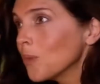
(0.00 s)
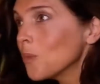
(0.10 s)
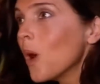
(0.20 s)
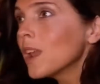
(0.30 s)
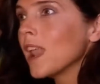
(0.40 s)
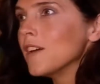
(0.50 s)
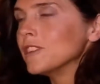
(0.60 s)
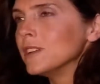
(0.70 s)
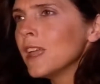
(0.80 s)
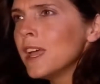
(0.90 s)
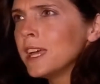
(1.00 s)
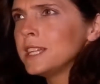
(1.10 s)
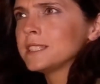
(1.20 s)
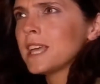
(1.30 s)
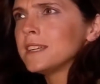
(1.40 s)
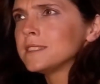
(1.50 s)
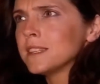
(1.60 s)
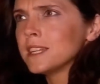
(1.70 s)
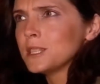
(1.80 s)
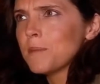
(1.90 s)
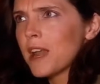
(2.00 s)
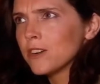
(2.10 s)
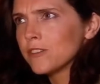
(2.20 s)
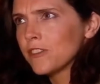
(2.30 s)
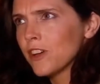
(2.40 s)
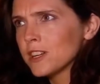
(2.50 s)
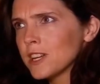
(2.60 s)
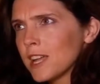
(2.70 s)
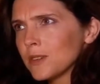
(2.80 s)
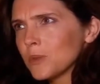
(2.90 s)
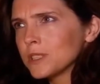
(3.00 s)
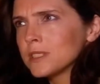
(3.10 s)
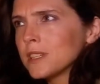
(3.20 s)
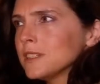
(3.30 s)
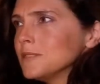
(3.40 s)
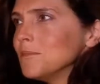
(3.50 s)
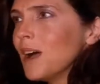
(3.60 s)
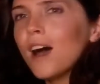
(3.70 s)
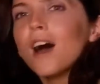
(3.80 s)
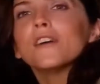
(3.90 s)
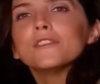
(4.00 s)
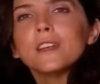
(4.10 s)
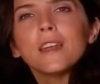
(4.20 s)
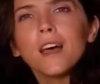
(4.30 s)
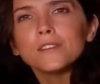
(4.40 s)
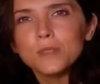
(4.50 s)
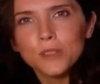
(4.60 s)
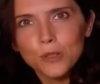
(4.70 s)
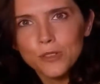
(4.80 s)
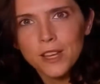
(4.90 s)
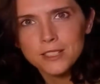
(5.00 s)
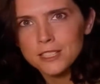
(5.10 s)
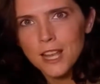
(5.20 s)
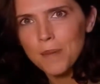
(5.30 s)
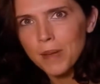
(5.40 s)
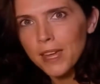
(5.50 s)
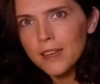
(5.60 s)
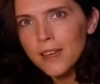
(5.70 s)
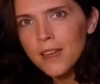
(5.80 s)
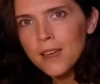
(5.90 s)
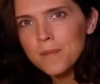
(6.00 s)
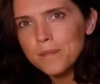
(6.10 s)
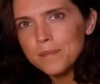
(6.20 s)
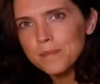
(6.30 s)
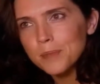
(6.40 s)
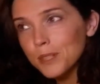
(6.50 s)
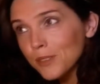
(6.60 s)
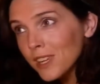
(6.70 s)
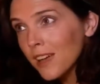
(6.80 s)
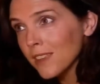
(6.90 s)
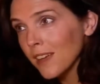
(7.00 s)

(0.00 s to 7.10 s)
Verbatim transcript: On one level, it says that Isabella and Ferdinand were still half in love with all things Islamic, but on the